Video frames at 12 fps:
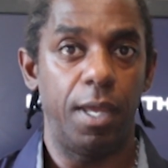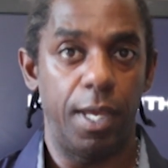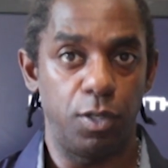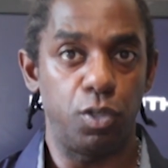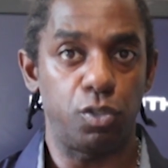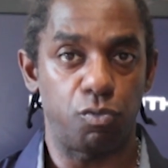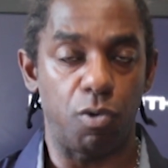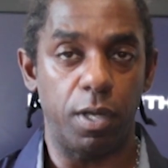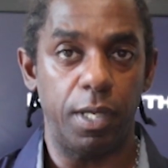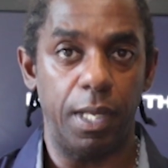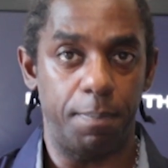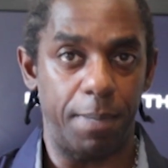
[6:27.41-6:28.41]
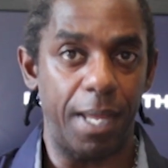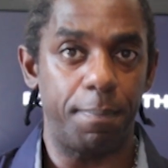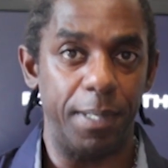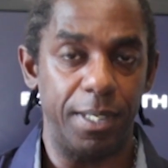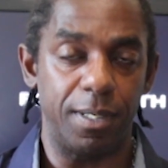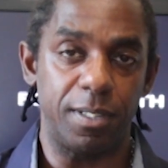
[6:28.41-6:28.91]
and does wrong, in my
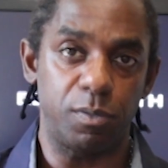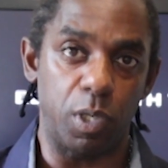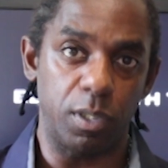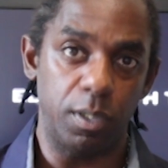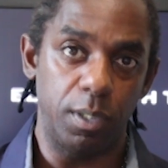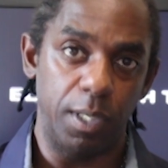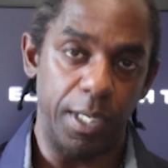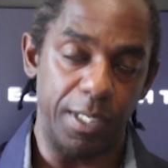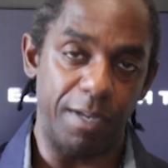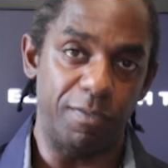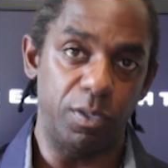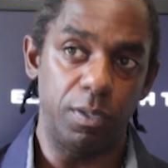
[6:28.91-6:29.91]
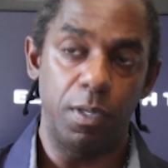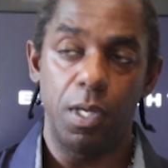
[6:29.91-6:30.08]
opinion, is a devil.